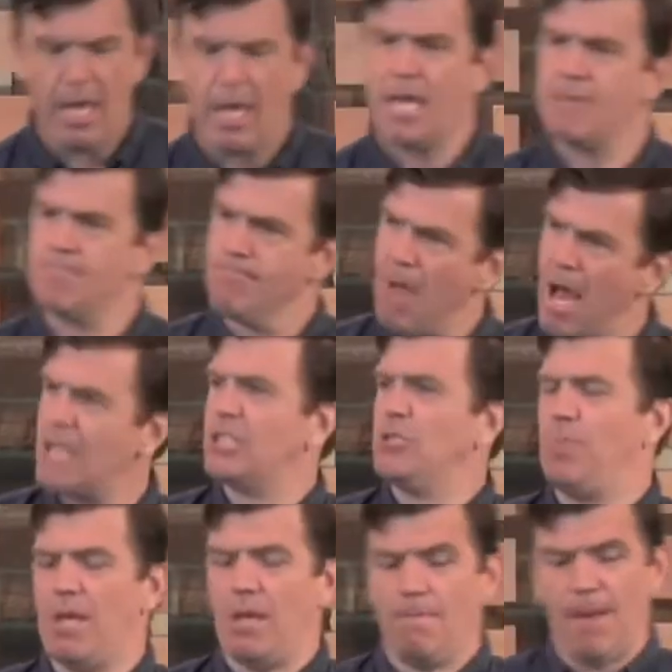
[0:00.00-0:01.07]
it must
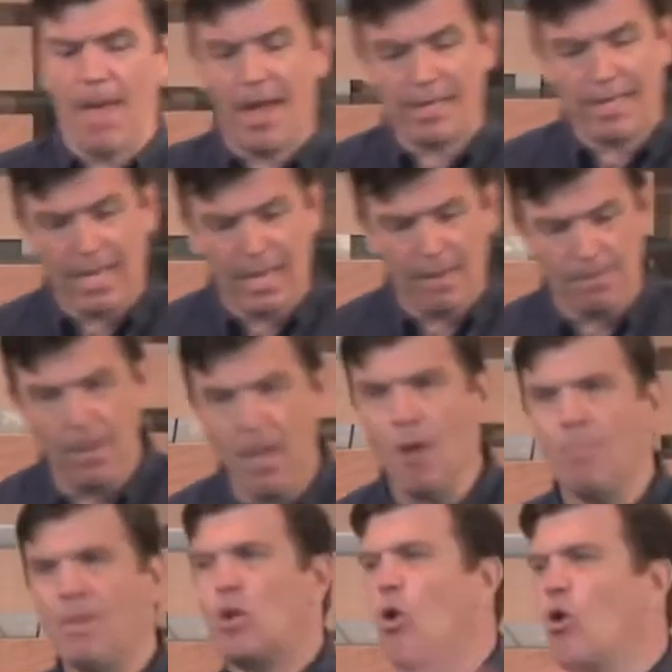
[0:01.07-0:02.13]
be about him
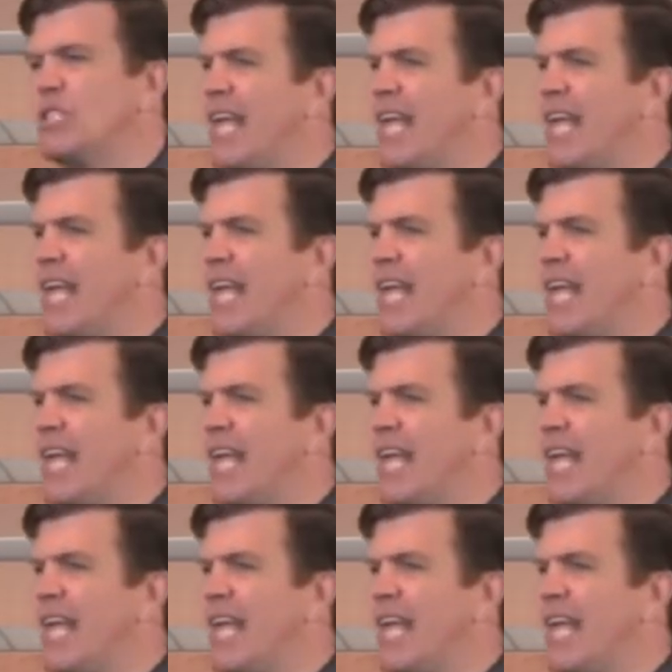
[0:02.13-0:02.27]
because